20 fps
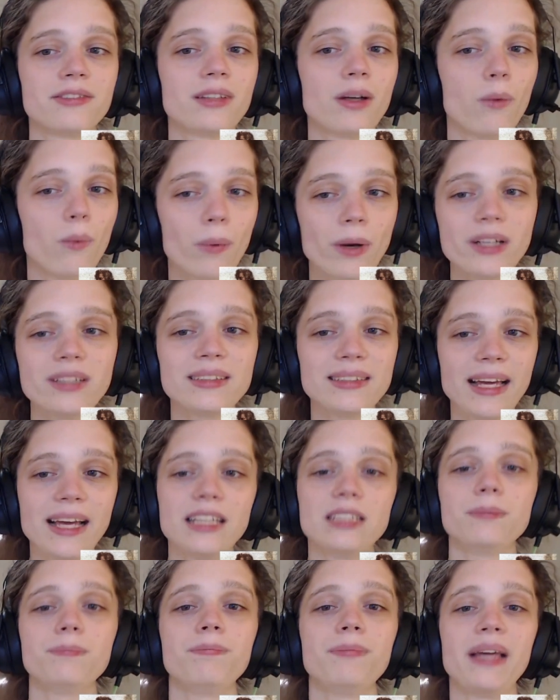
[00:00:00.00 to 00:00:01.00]
the worst
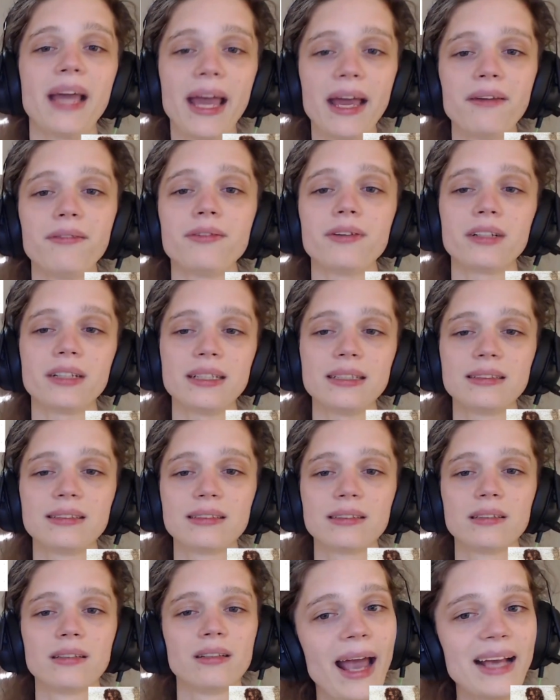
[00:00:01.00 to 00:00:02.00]
case behavior is.